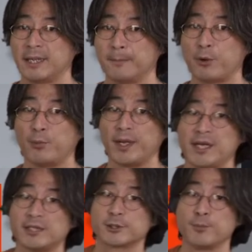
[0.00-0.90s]
but we
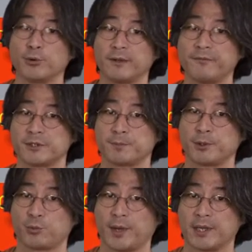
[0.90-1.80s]
need small difference
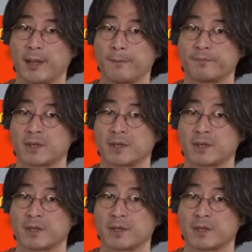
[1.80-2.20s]
between them,